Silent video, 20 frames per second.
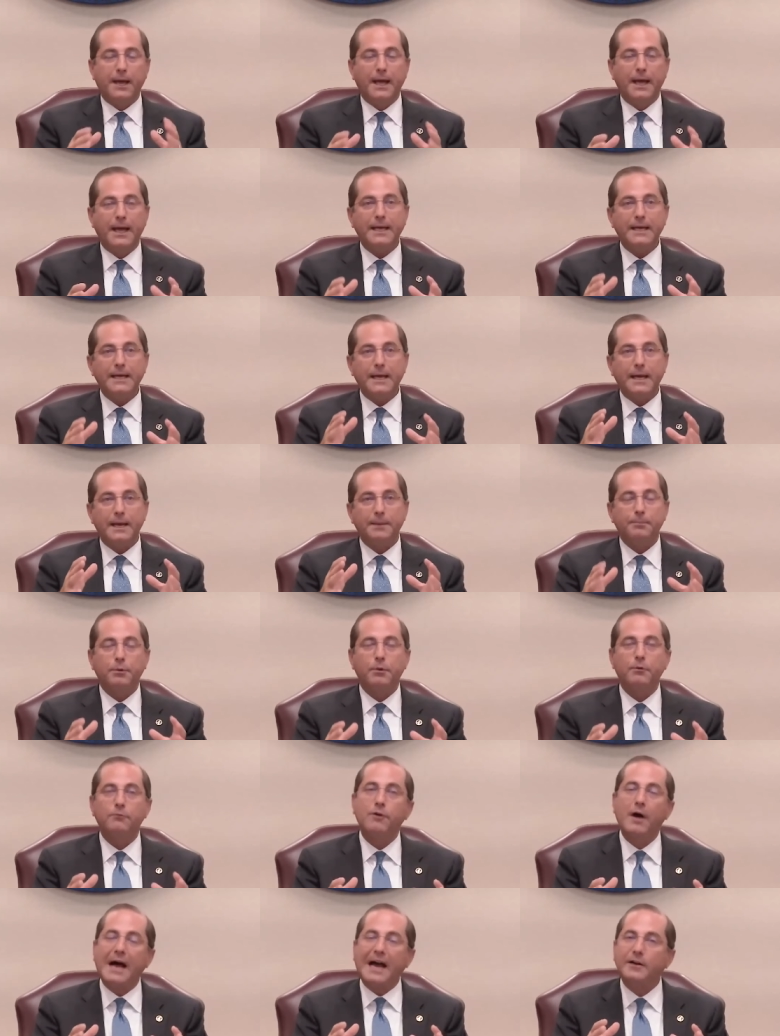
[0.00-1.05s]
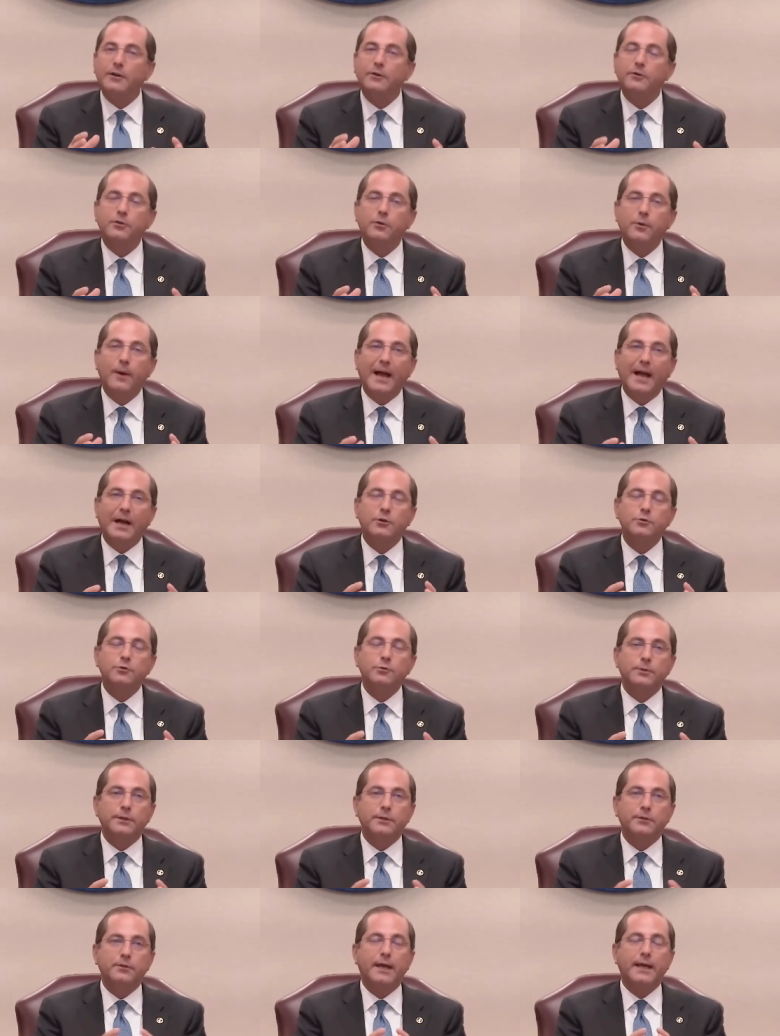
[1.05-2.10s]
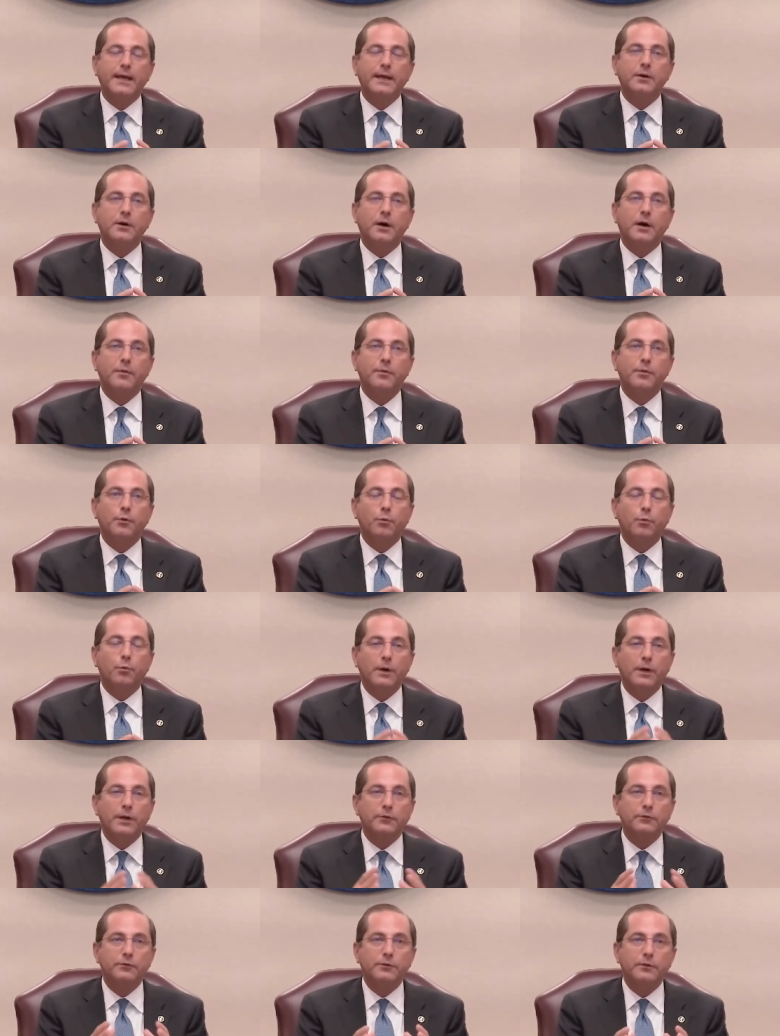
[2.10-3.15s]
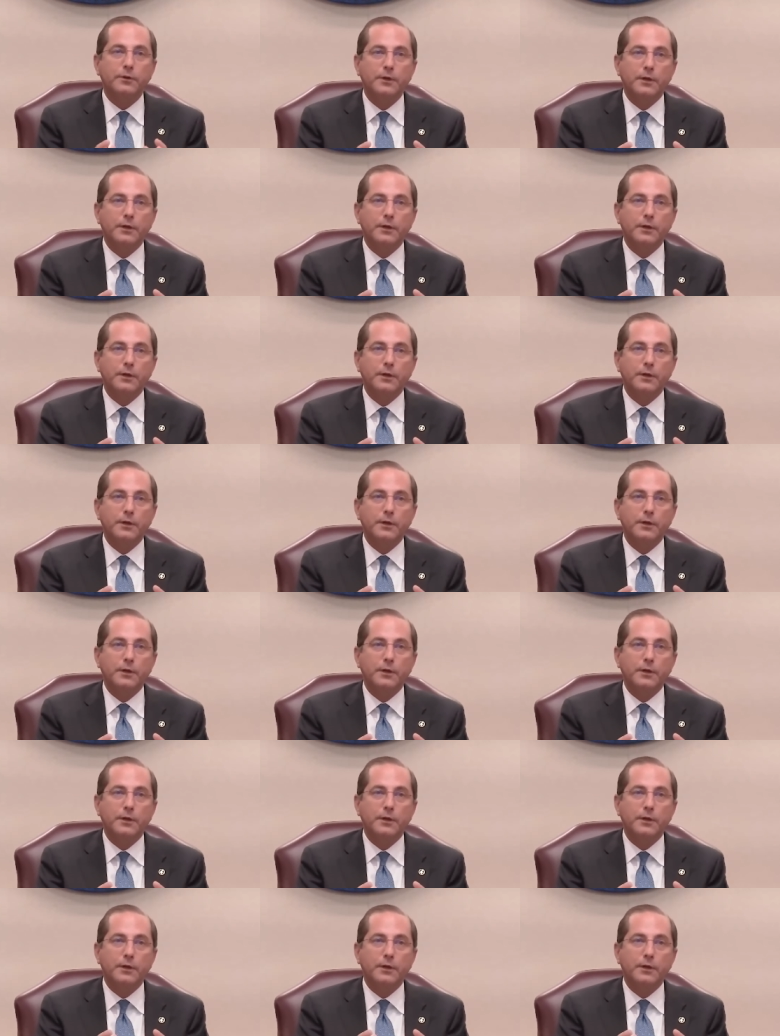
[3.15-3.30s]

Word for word: pay a provider to actually take on the risk